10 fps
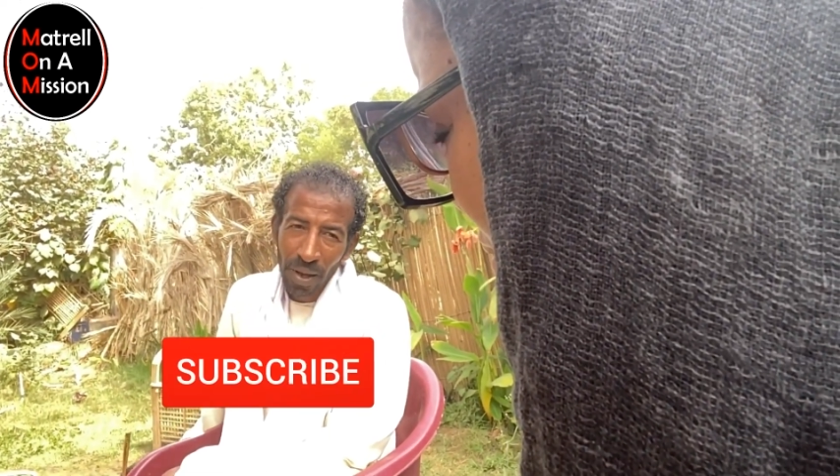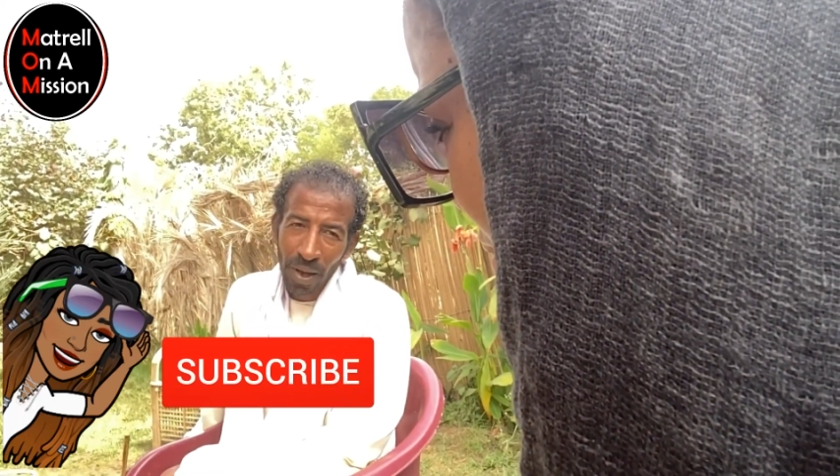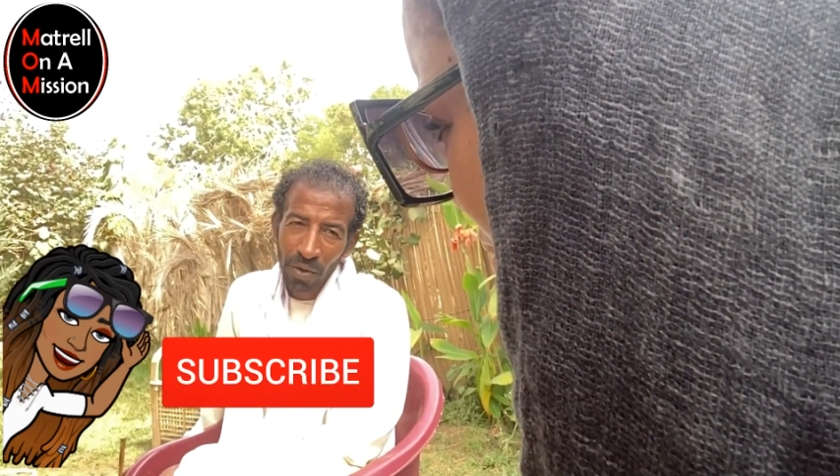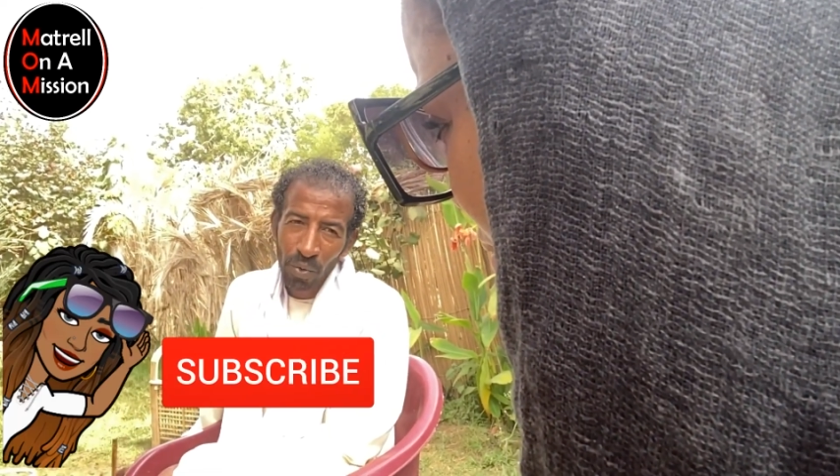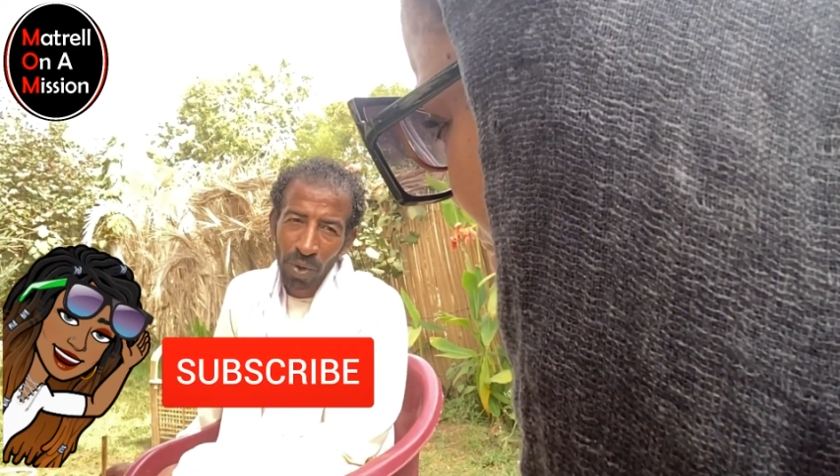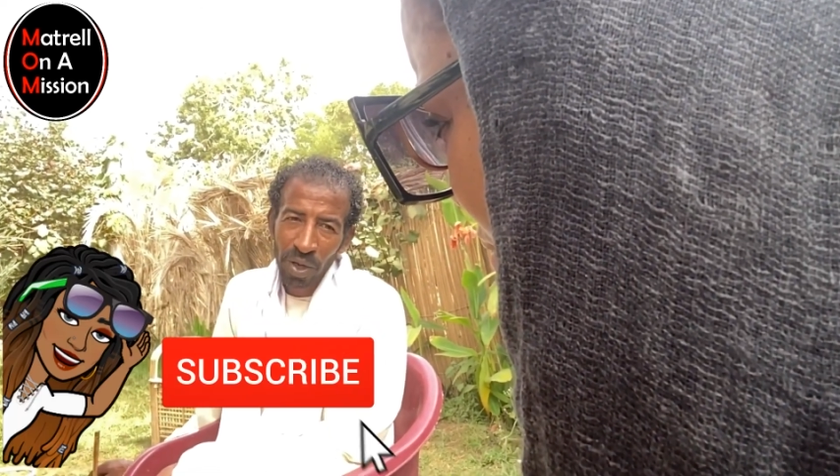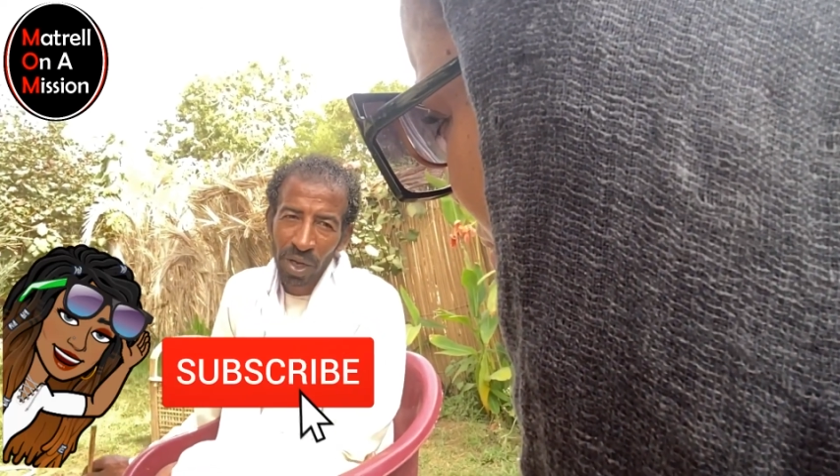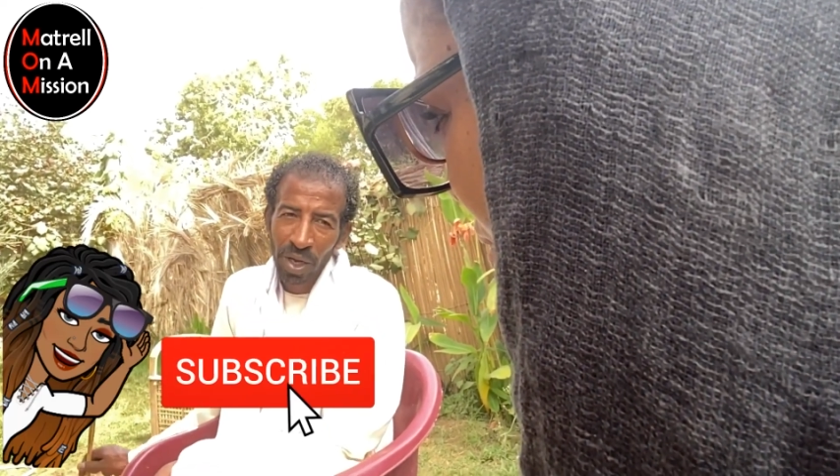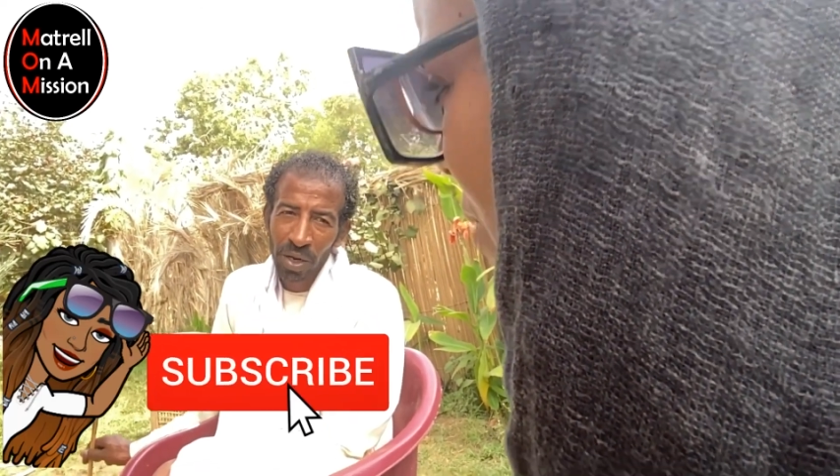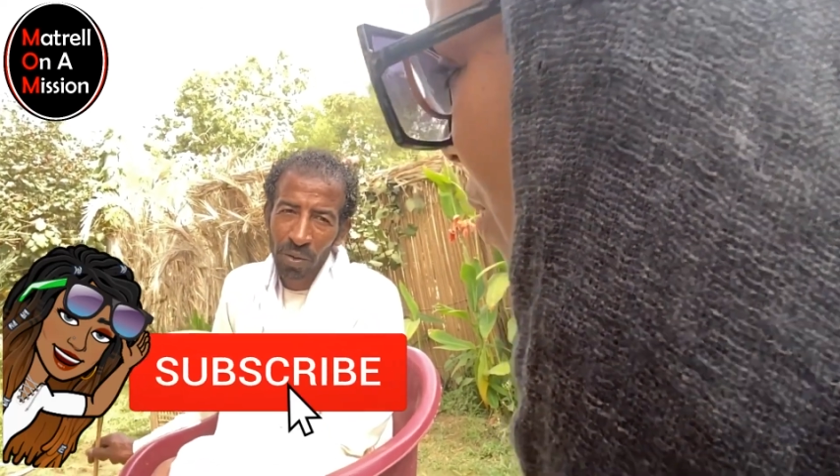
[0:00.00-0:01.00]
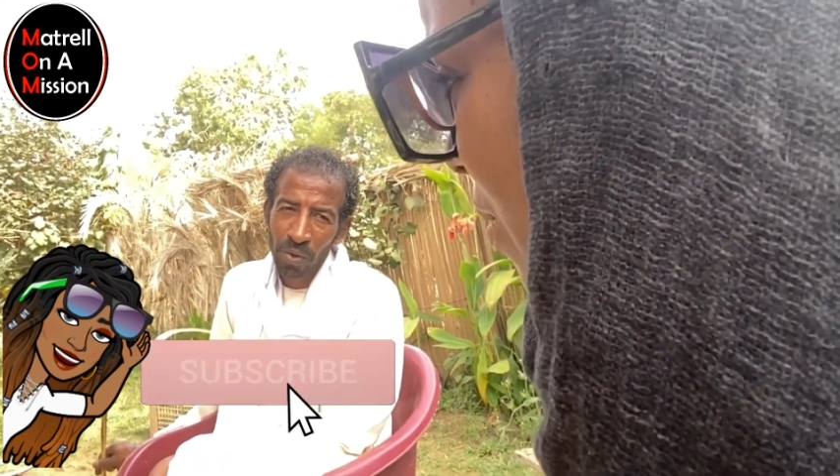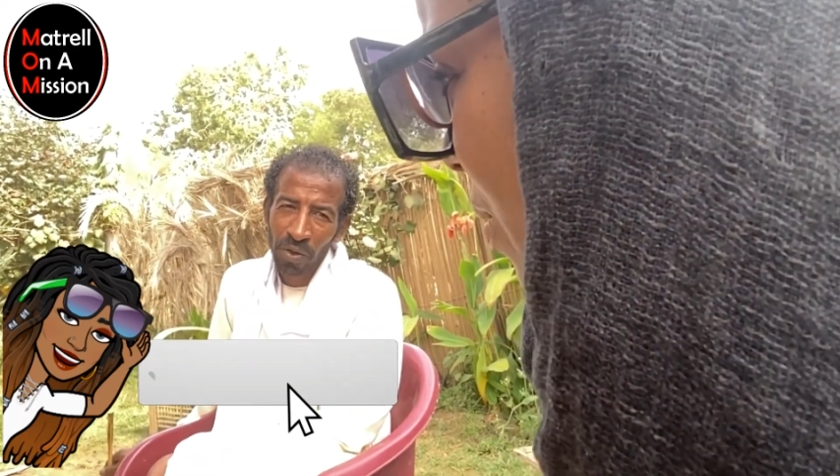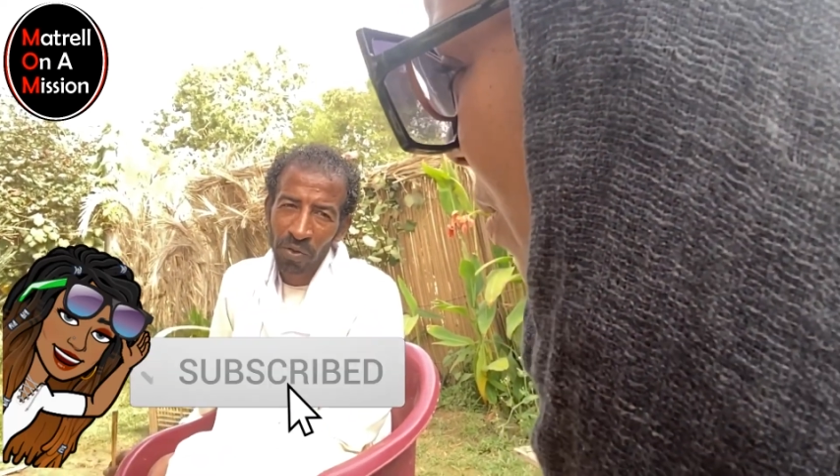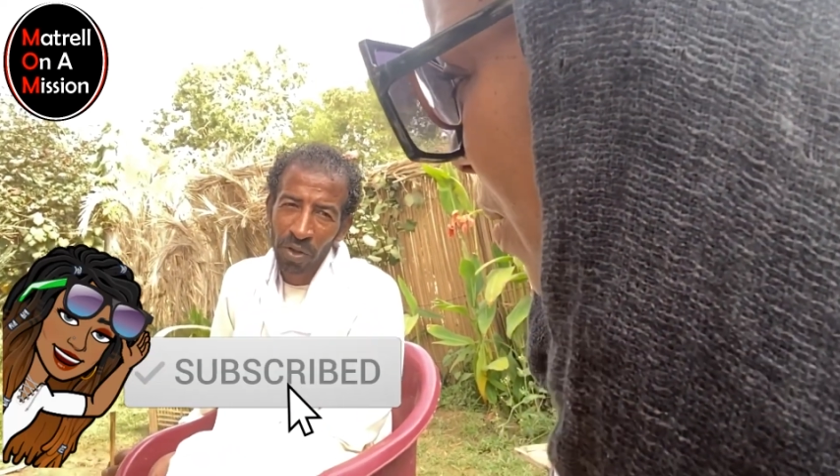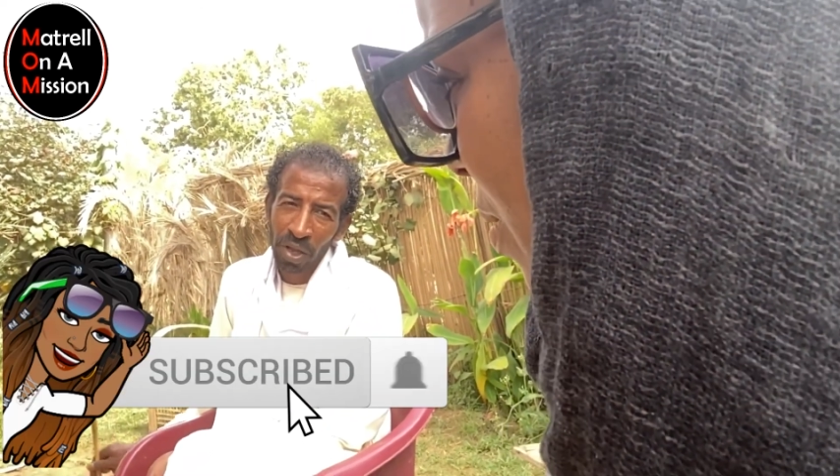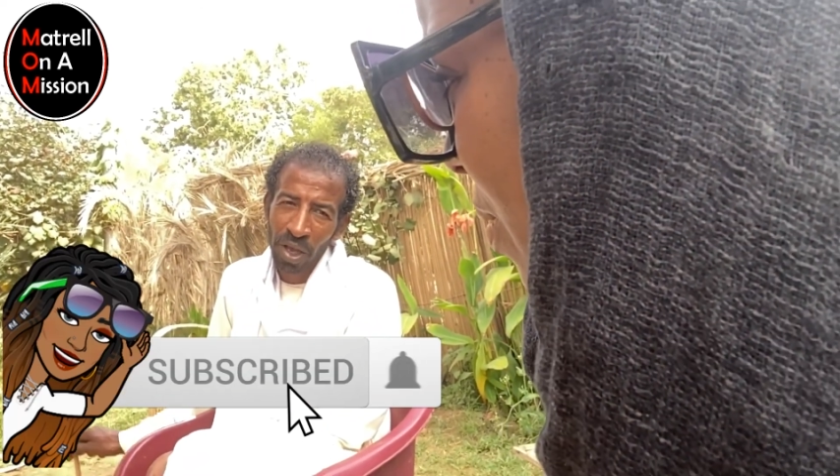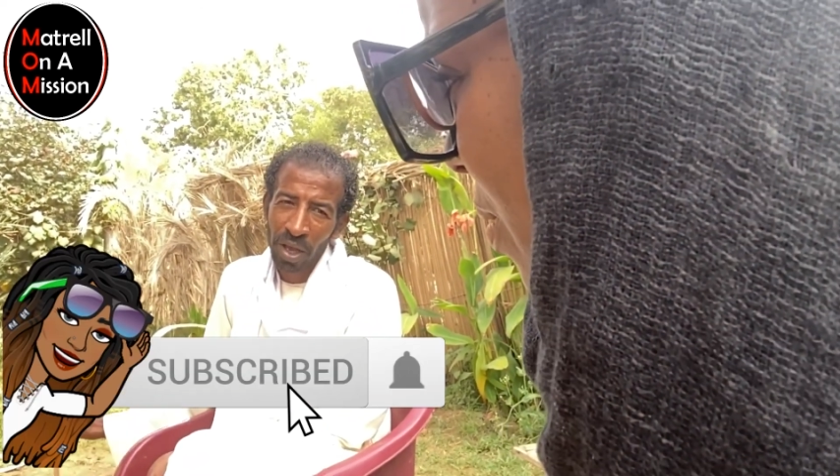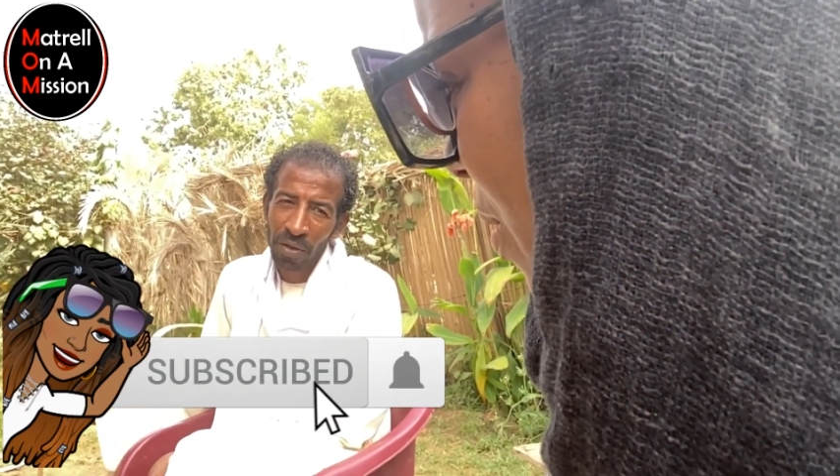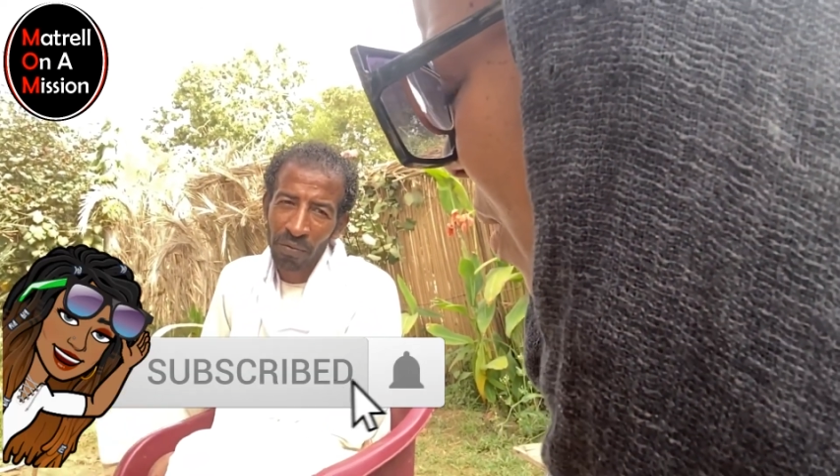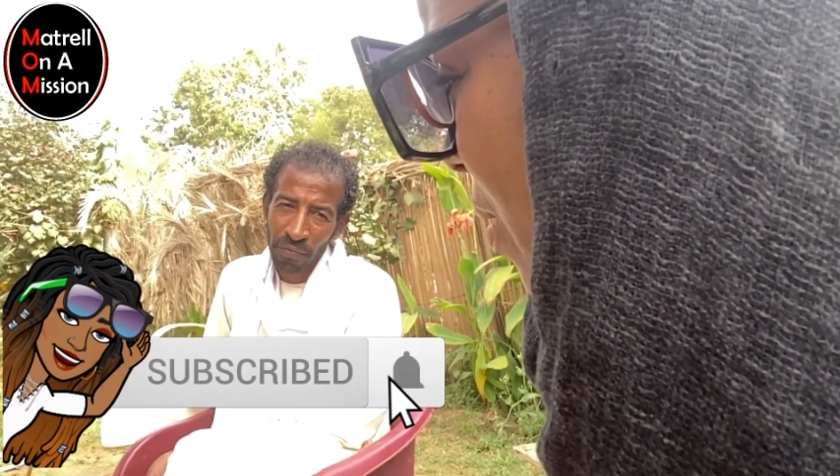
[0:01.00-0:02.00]
Aswan here to the
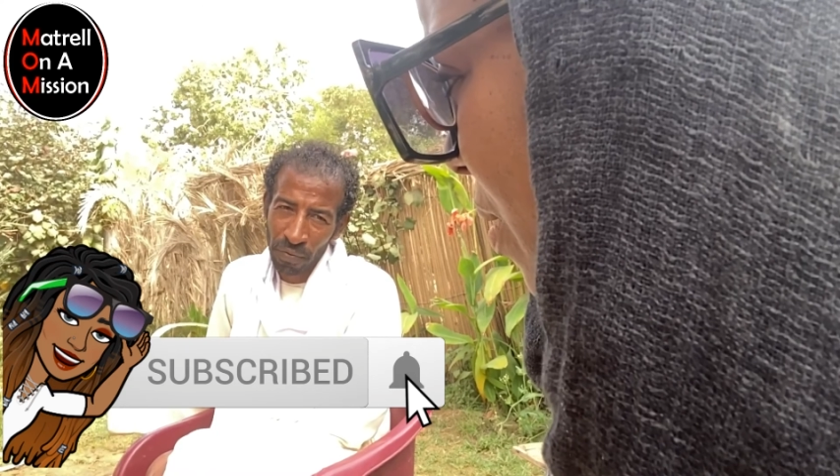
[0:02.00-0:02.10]
city,